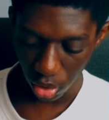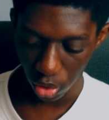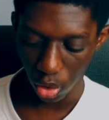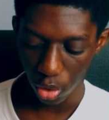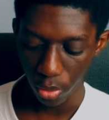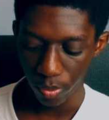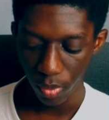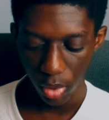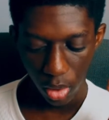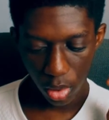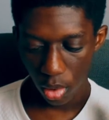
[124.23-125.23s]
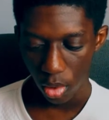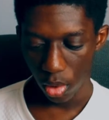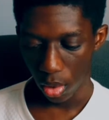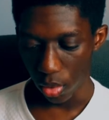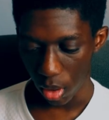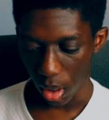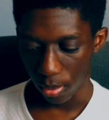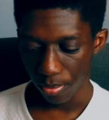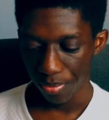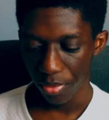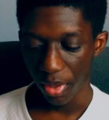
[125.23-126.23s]
ago. Okay,
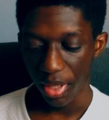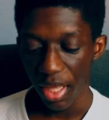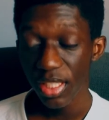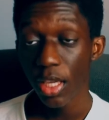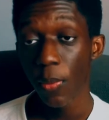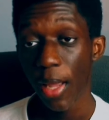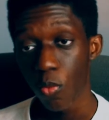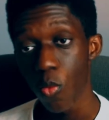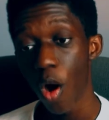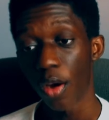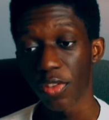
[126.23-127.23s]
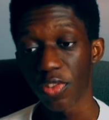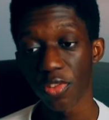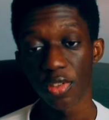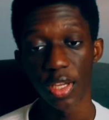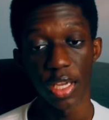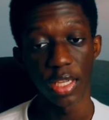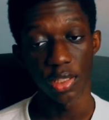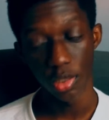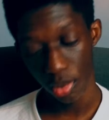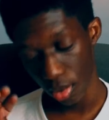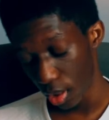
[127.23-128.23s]
on the other side we had Rox
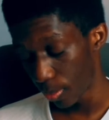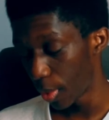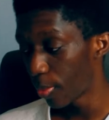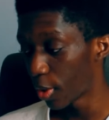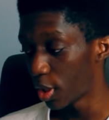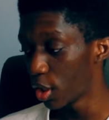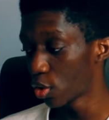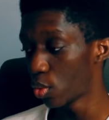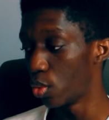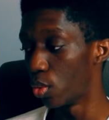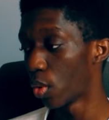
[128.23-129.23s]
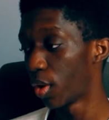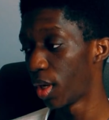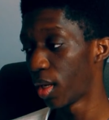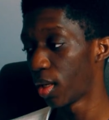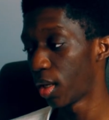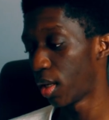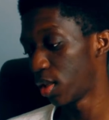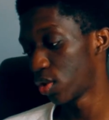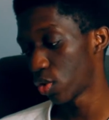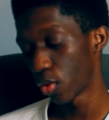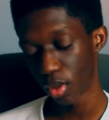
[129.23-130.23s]
and people in his crew on the
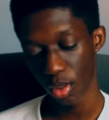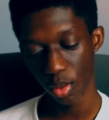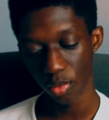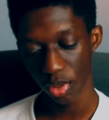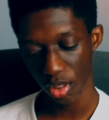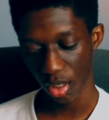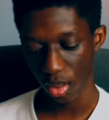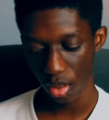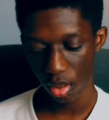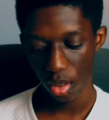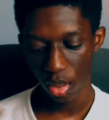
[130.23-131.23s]
so it was a